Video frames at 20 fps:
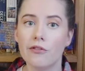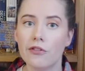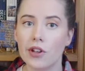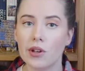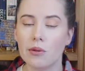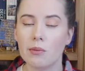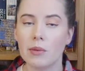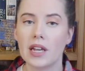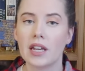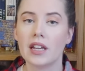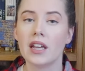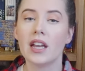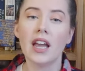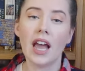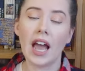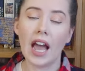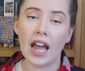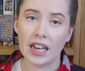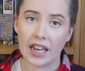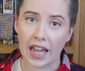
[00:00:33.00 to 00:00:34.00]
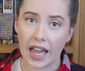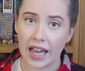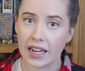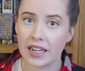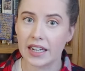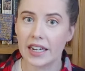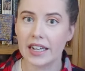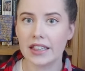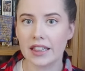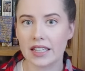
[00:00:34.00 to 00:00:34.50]
filming, and
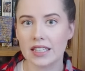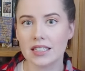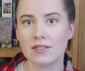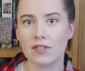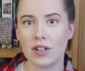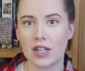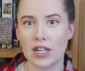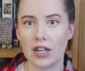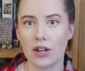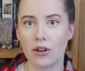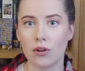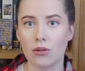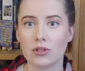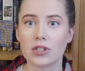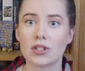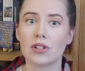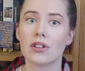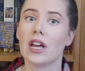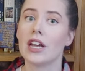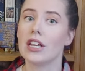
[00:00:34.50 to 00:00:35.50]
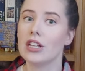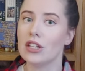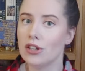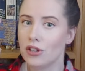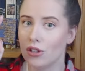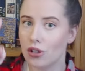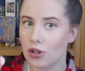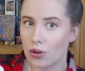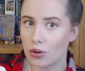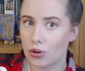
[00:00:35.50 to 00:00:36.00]
editing this video so that
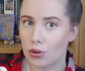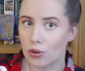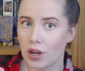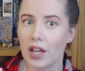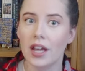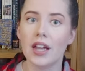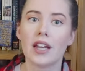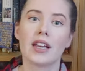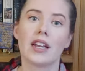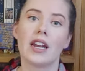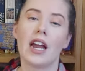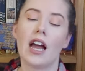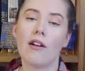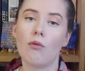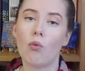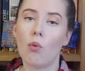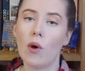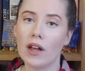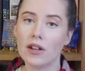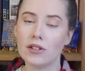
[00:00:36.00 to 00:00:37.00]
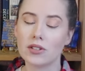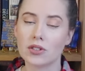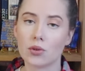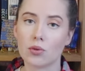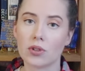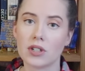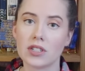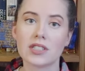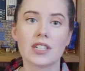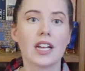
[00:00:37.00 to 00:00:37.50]
you can have
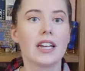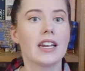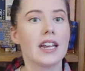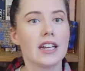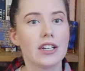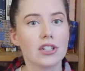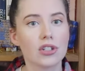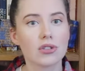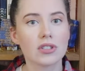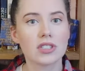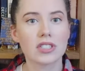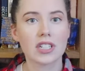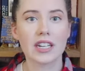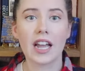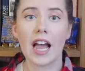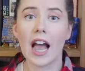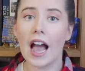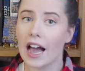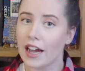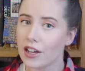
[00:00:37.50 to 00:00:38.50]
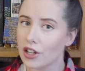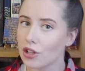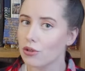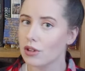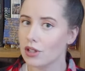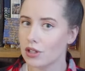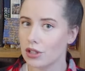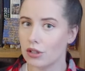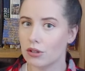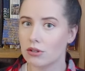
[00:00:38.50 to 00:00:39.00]
well-sourced and interesting,
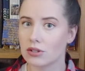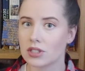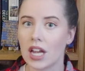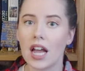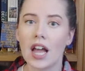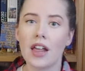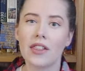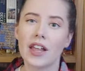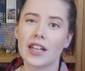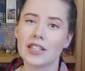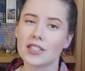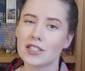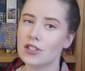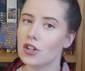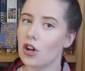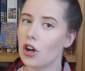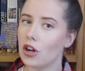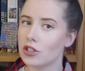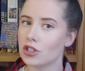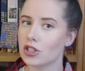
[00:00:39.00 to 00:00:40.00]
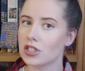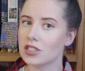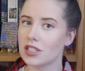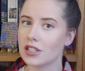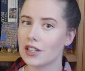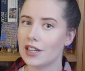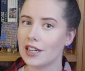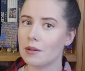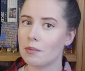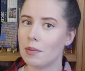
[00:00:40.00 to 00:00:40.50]
accurate news that's not just
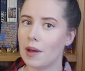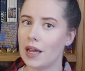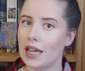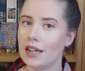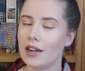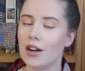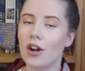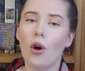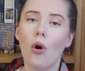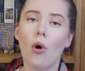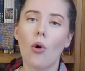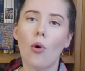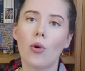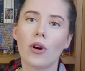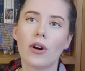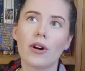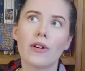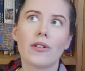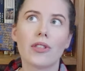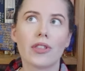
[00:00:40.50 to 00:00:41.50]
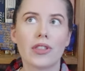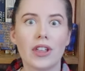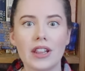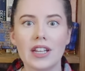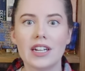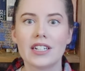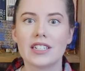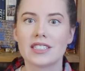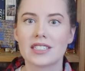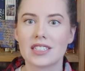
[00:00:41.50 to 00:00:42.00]
clickbait or
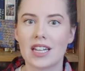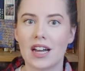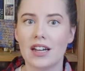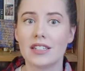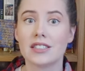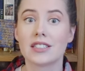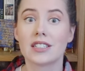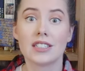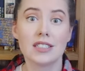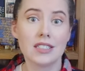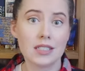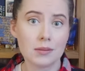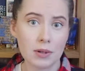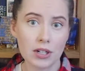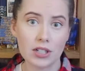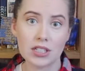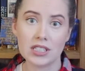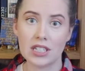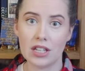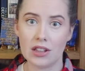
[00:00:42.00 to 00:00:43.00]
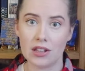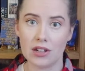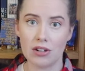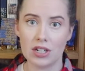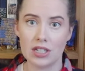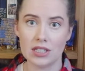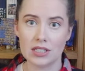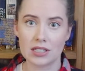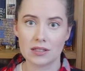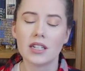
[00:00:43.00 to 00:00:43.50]
thinly disguised conspiracy
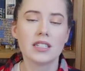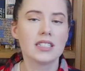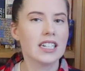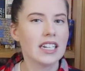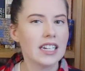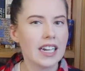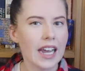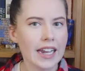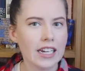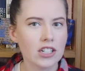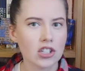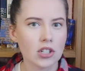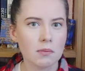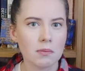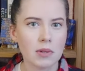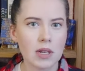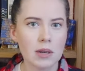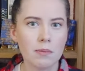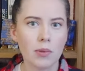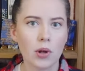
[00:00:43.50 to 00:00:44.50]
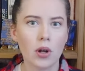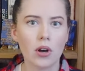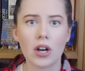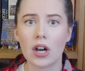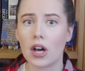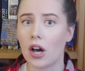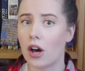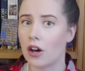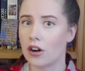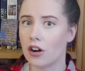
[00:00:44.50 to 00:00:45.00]
theories. Did ancient people
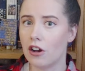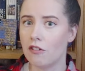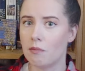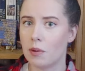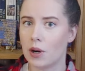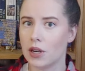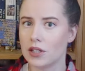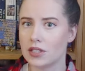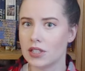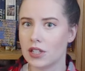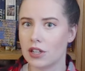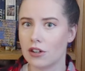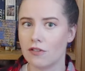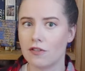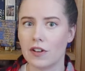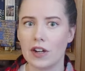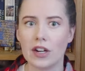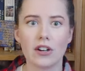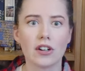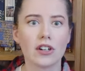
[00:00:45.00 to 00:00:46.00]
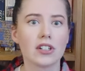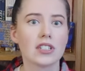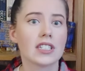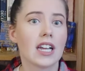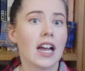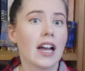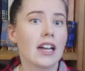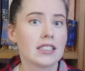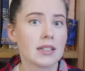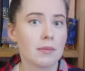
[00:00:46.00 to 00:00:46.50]
cut off parts of their fingers
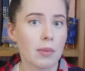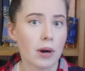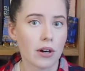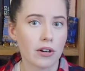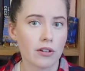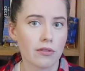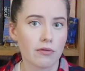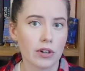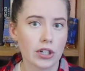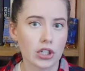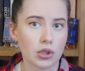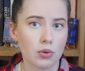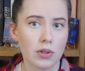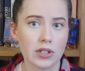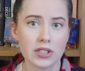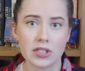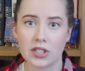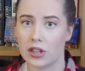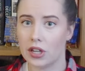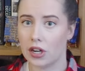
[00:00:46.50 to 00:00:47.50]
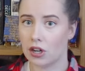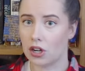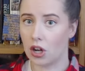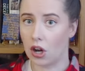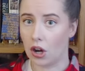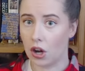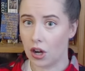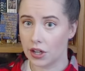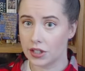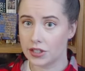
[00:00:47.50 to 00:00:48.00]
as a part of rituals to their
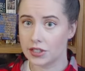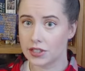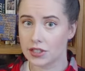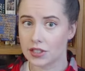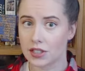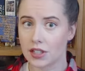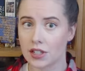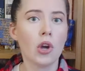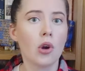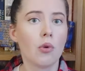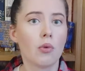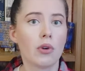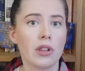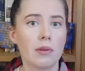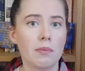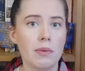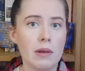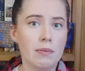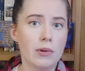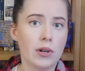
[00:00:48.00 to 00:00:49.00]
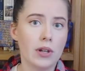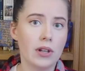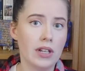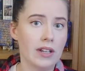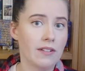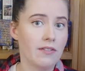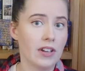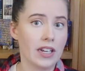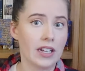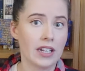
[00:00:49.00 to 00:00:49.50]
gods? Were the people
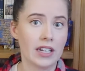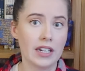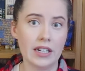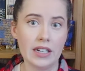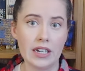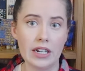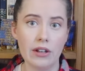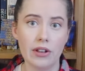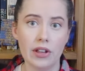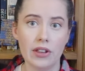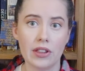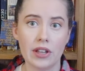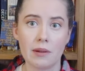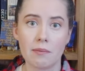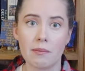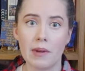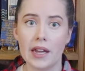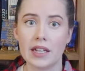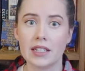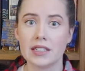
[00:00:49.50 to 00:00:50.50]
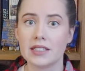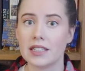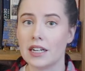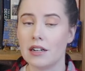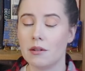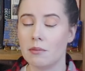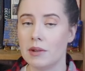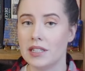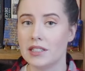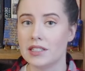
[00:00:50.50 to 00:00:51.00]
living in Neolithic mega
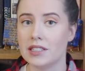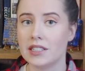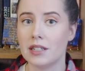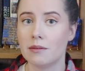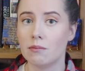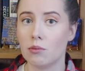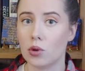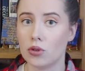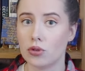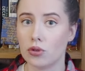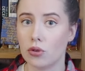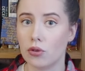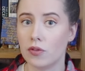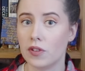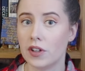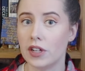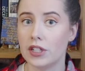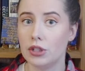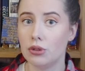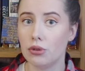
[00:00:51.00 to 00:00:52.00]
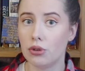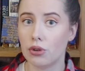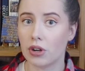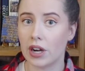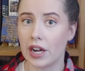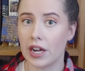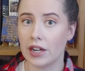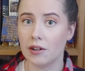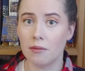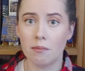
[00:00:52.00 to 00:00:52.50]
settlements in Moldova and
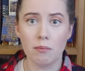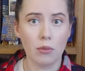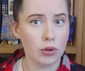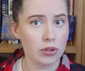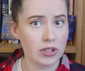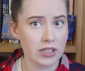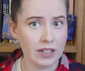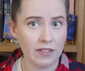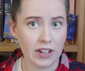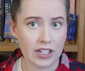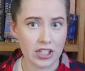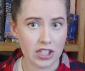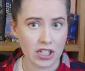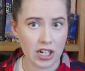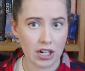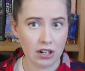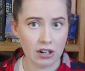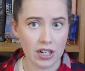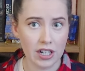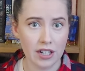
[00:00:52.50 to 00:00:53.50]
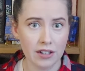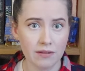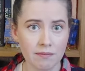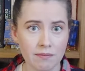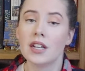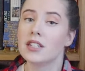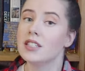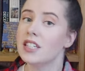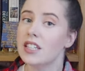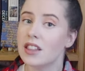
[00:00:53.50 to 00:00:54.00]
Ukraine mostly vegetarian?
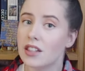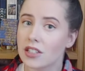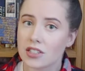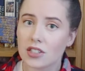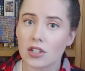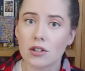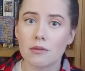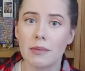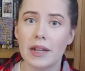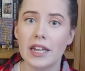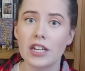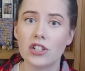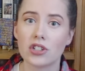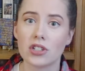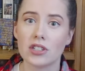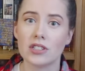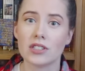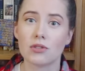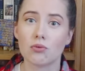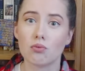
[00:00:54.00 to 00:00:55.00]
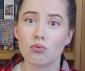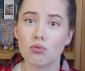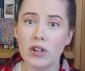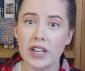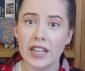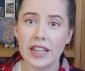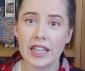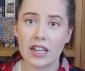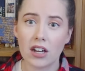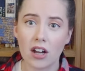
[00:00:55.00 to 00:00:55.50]
Did the Sarmatians
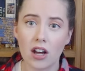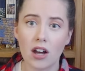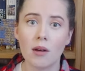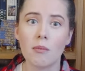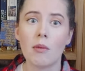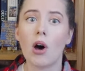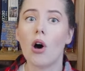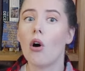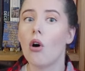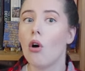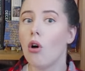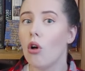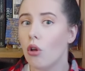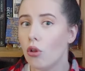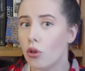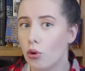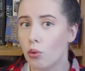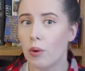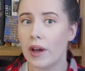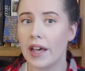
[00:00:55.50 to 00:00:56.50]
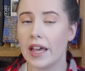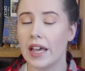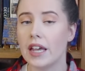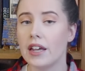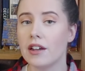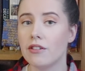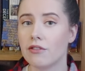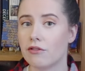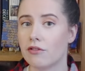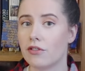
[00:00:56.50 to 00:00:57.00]
really come all the
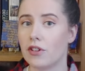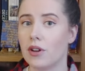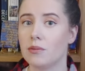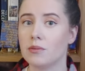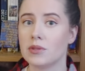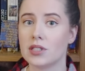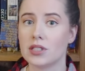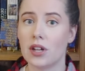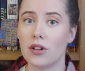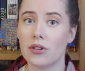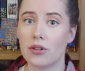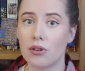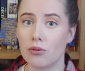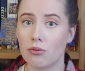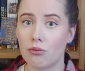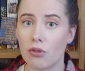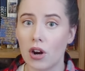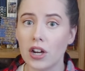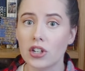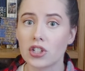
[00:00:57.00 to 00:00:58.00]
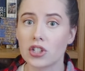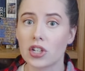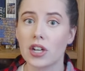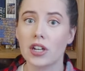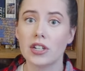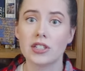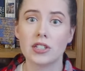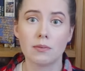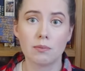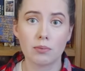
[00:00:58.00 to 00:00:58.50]
way from southern
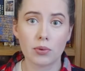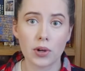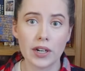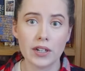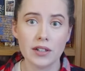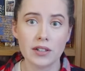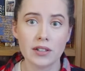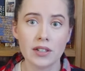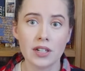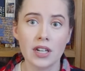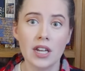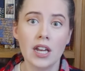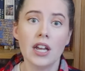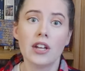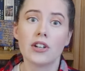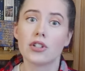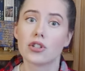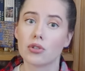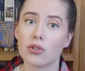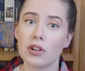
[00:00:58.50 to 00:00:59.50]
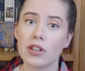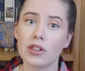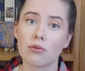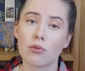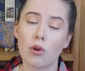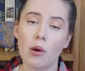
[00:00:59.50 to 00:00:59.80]
Russia to Britain during the